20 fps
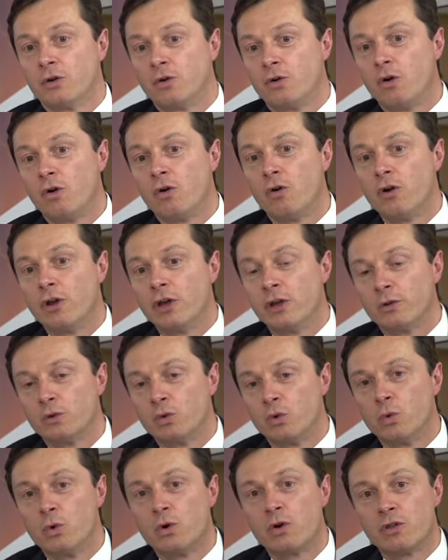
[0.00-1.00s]
going
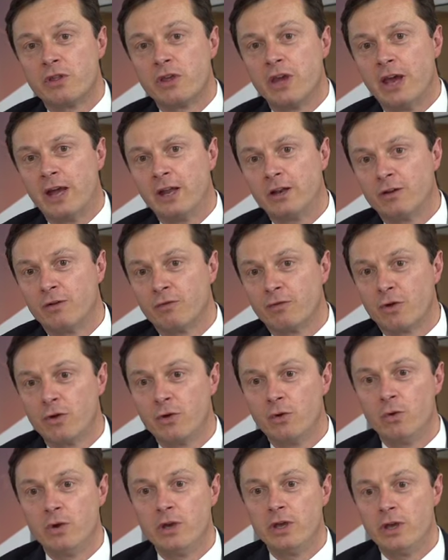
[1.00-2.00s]
toward the end of
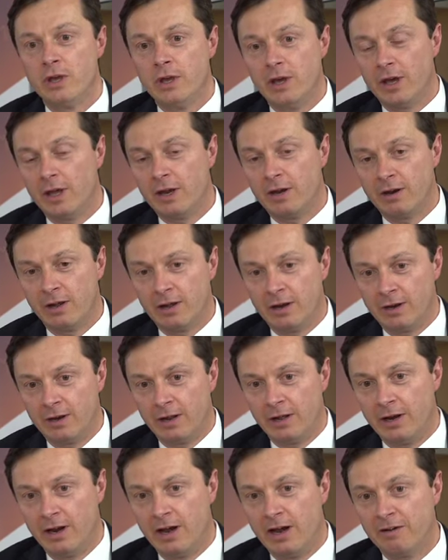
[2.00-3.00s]
QE
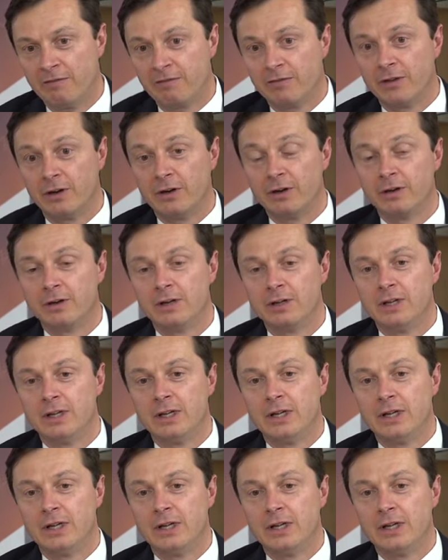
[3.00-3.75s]
and after,